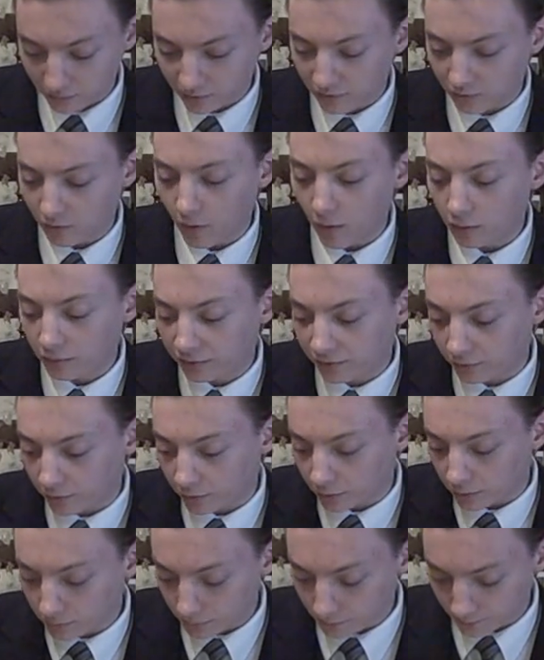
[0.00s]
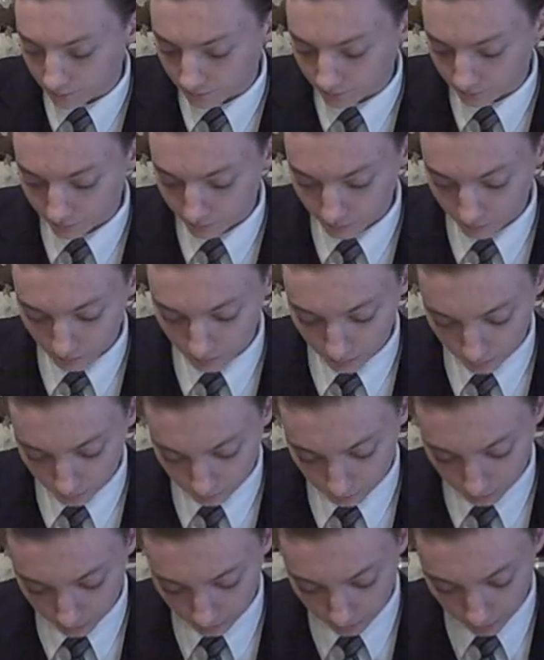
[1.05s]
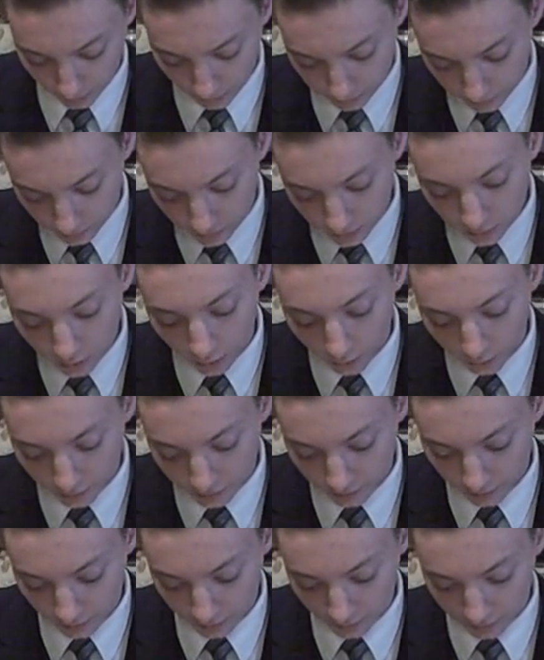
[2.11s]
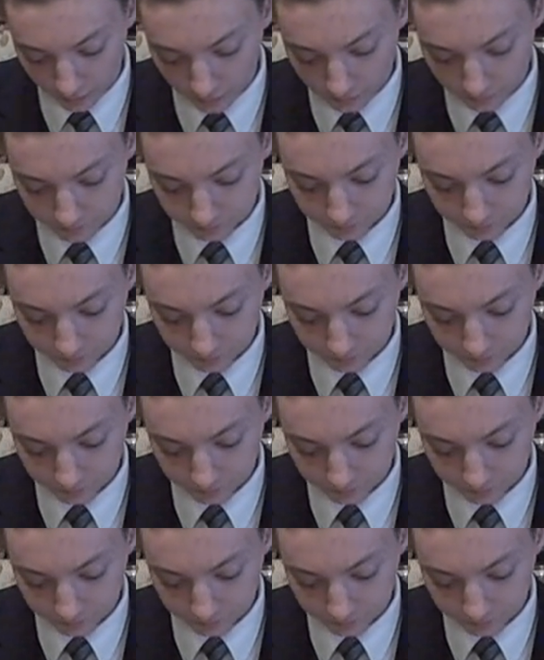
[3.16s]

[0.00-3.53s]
salsa. Looks like it has an ER at the end.